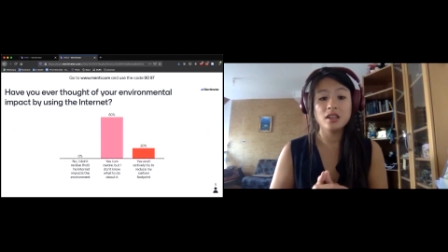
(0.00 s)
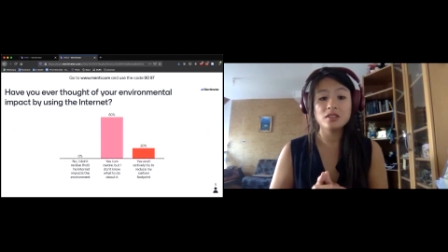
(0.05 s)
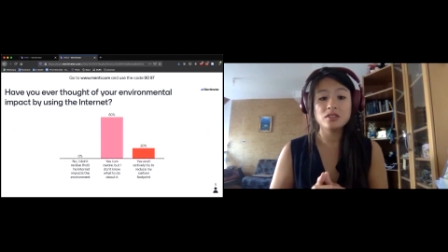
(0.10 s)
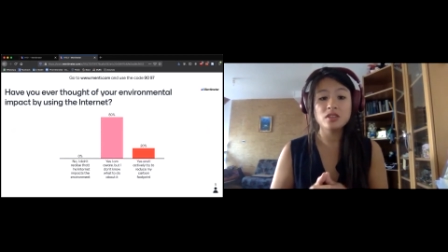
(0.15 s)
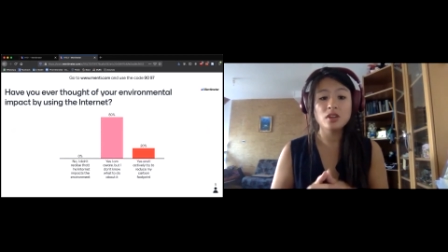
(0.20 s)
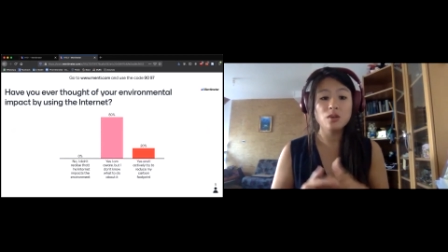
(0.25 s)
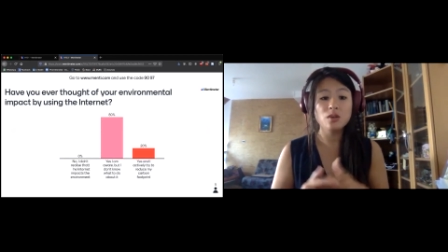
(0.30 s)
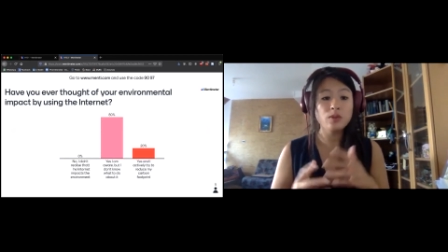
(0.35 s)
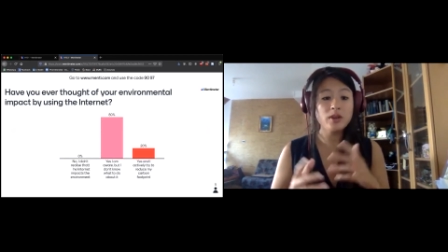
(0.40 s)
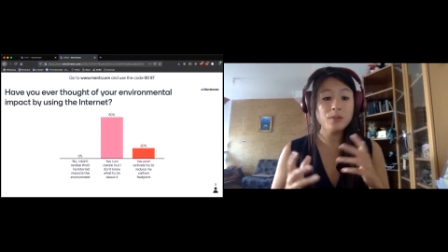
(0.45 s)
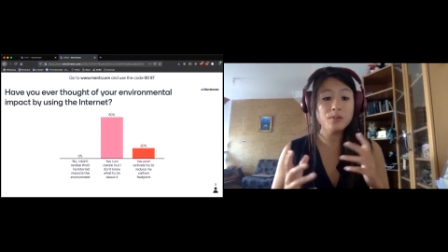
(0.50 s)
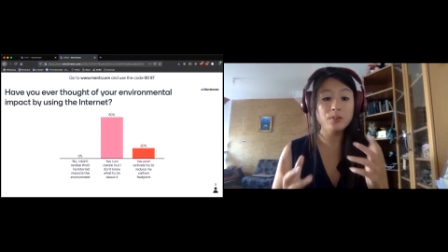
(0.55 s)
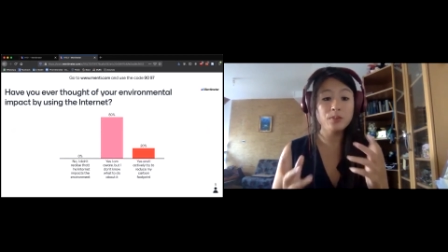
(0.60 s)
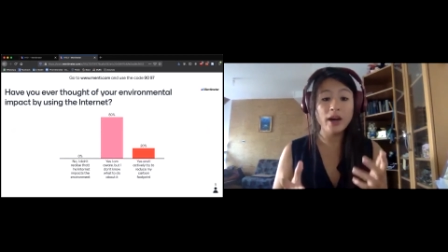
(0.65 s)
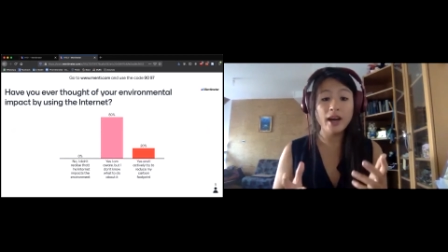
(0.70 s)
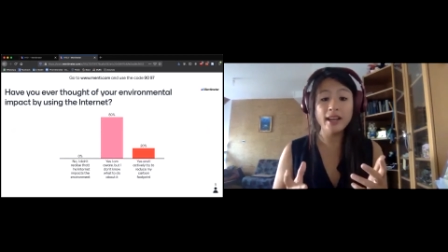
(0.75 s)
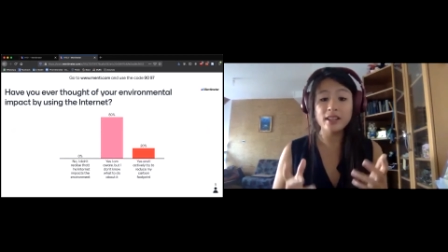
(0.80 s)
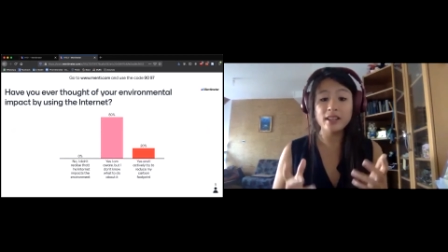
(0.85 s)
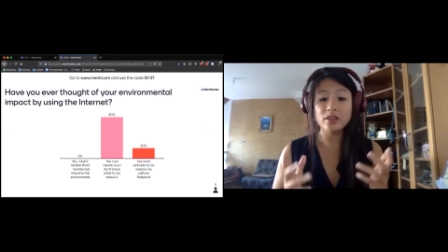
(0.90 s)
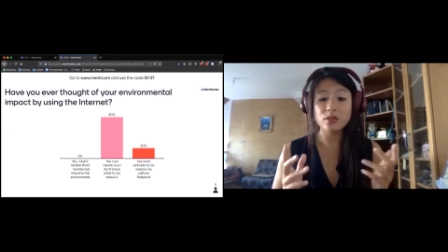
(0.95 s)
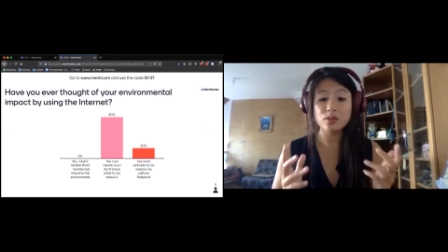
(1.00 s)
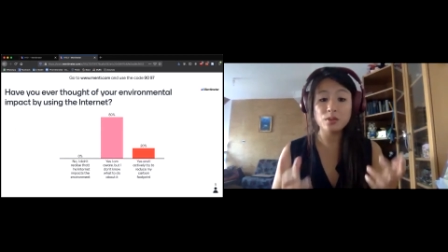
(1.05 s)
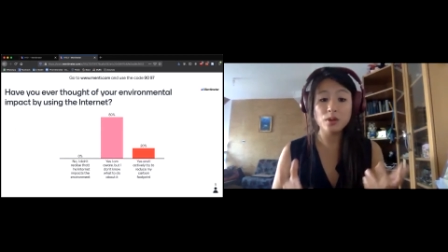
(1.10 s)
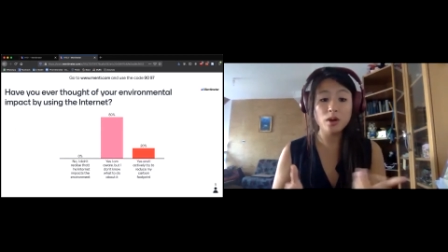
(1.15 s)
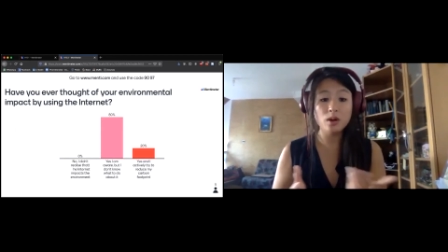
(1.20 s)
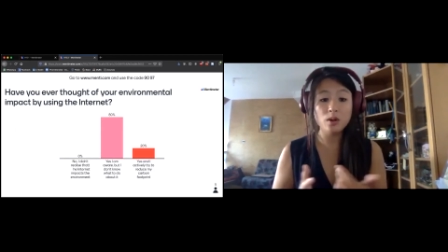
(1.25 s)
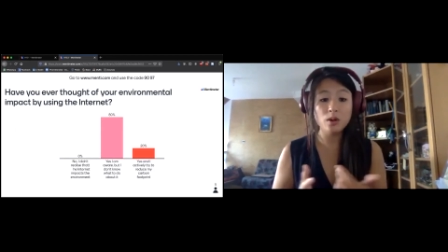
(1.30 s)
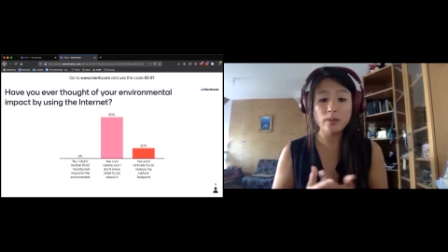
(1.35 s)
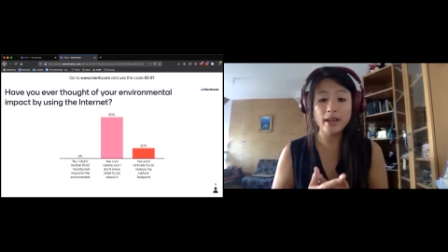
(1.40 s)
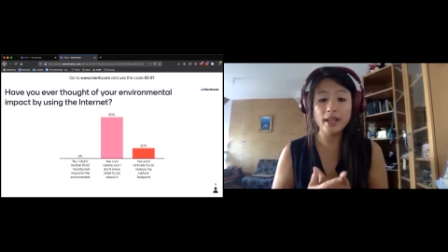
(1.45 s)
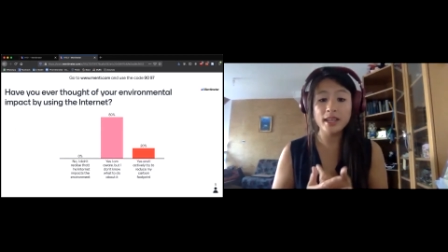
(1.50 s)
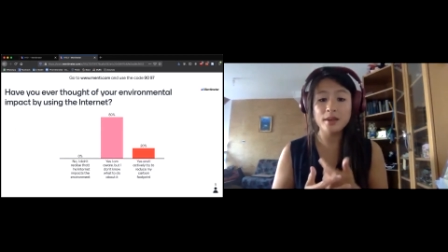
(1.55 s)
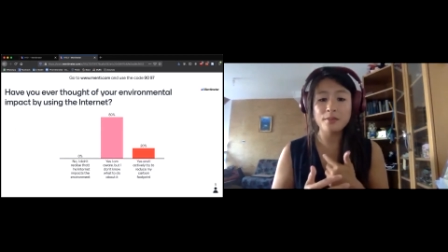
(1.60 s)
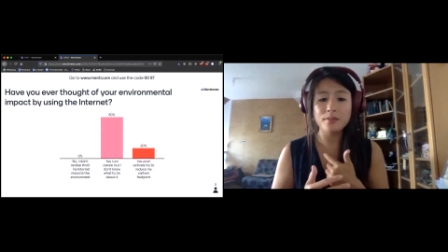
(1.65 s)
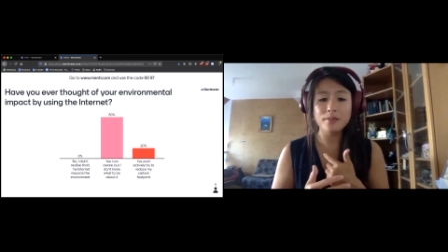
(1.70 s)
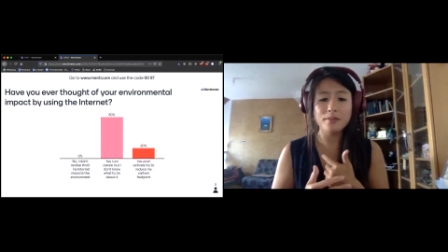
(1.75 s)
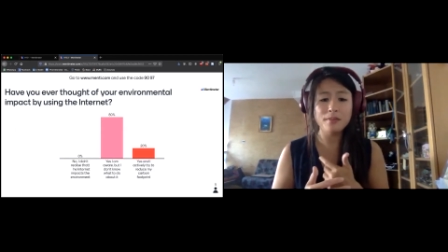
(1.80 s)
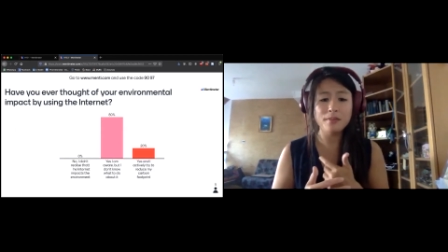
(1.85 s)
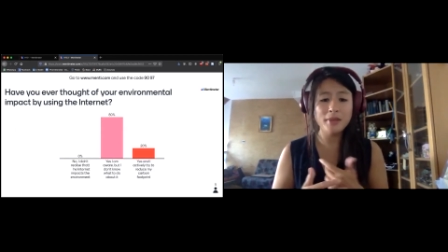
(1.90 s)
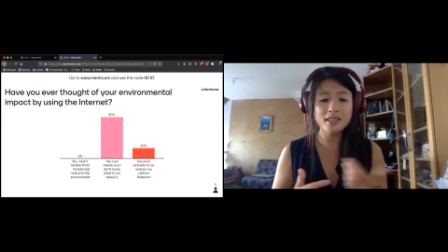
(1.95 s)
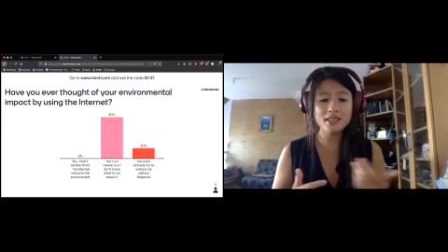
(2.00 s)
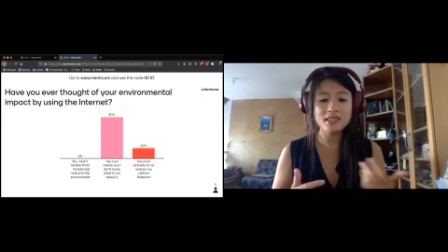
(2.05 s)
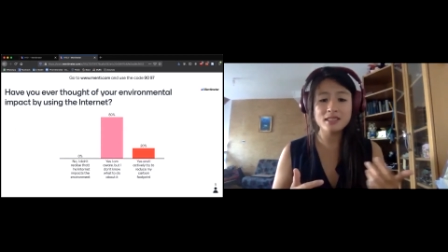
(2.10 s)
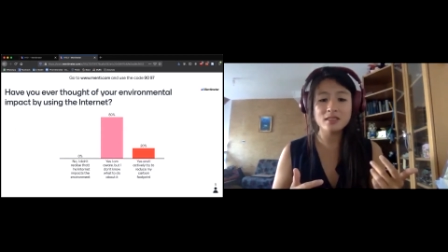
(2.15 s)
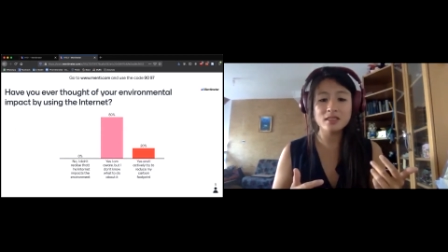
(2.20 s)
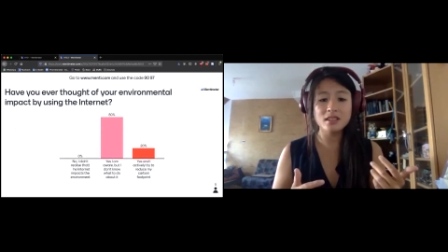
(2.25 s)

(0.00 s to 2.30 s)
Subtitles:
So we buy and throw away immense